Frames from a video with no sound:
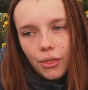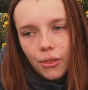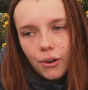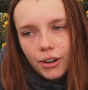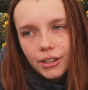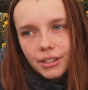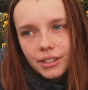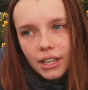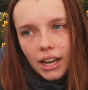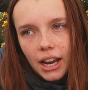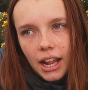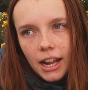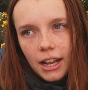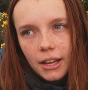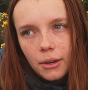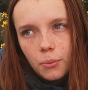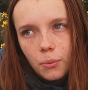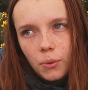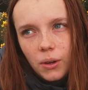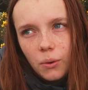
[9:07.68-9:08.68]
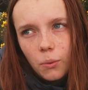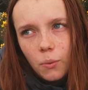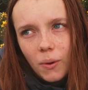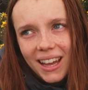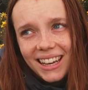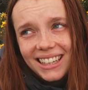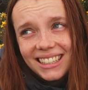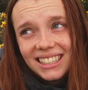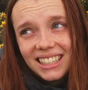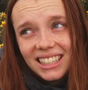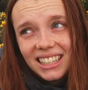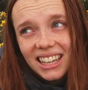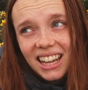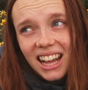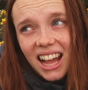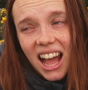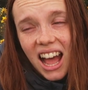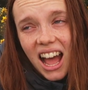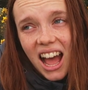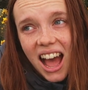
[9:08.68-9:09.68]
Thursday night we went
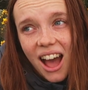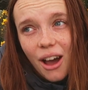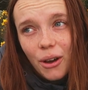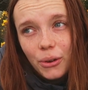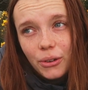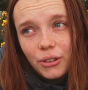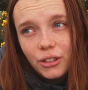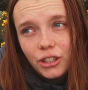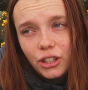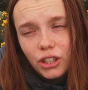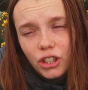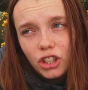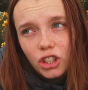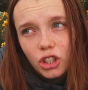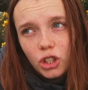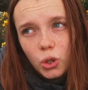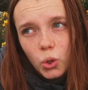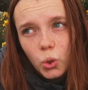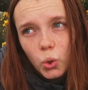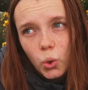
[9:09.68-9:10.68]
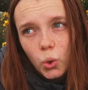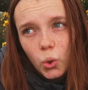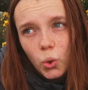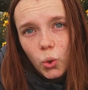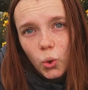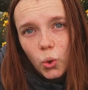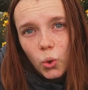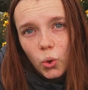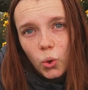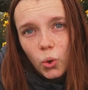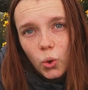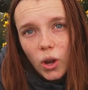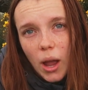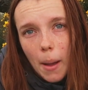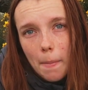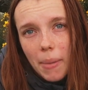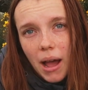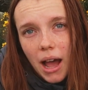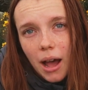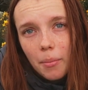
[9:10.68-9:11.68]
out to
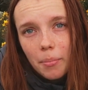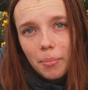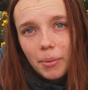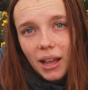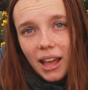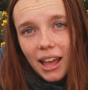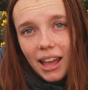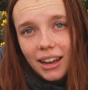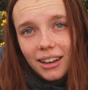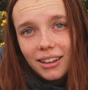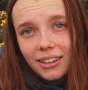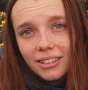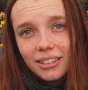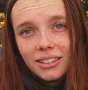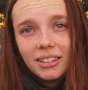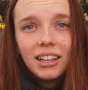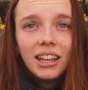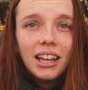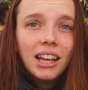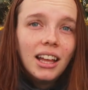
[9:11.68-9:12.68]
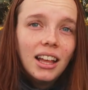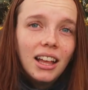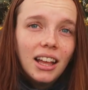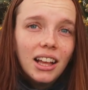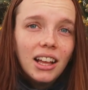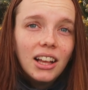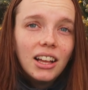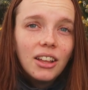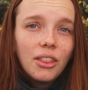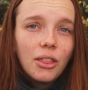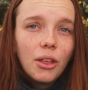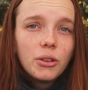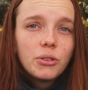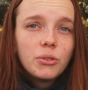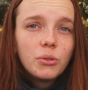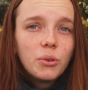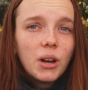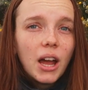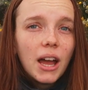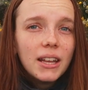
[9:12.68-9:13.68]
a pub, and
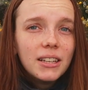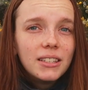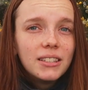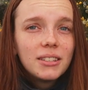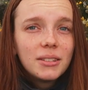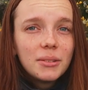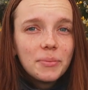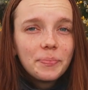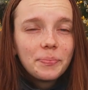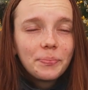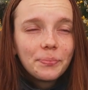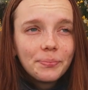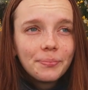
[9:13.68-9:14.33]
those 2 nights,